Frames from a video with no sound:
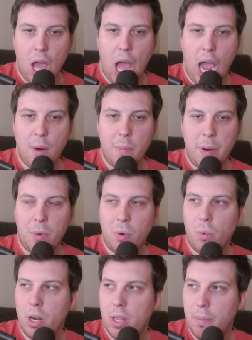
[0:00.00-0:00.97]
I remember
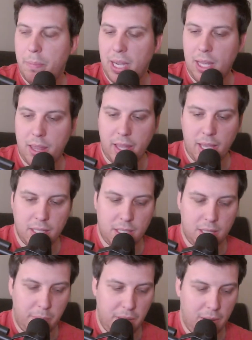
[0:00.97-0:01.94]
one of the big things,
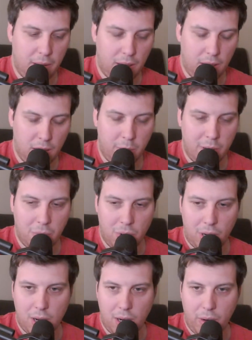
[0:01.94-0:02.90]
to be a little bit
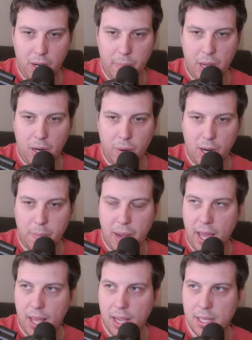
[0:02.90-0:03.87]
more concrete, about Greg
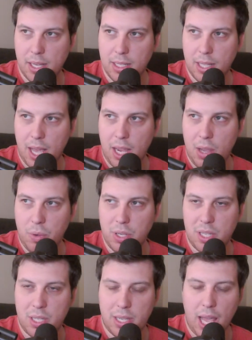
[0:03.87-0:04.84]
Palast is that he
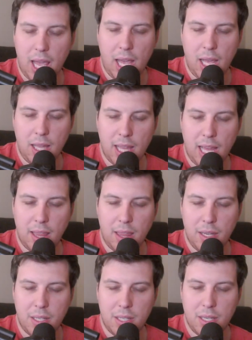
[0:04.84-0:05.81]
was saying that
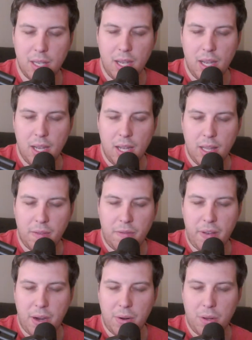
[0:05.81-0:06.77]
the
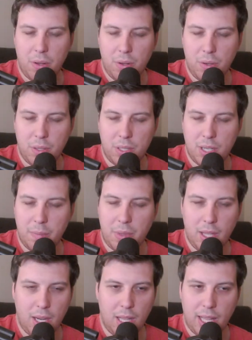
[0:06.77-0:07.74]
federal
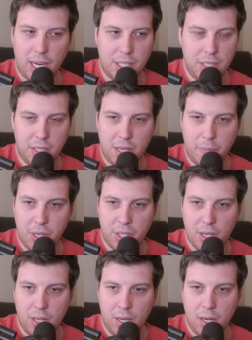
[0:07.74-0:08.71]
something elections
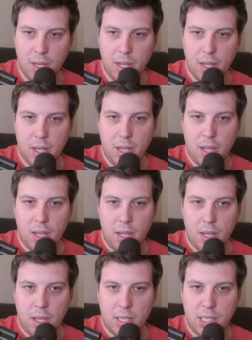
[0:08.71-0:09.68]
commission
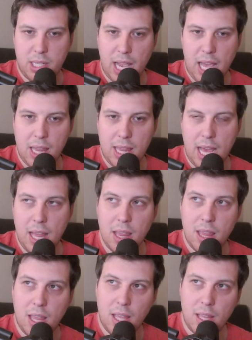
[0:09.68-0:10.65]
said
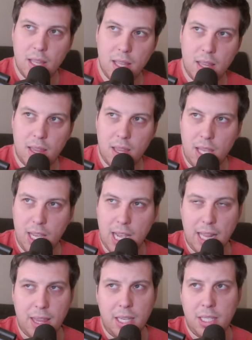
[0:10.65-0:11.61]
that he
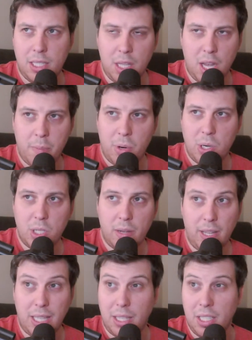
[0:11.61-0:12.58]
got these numbers of like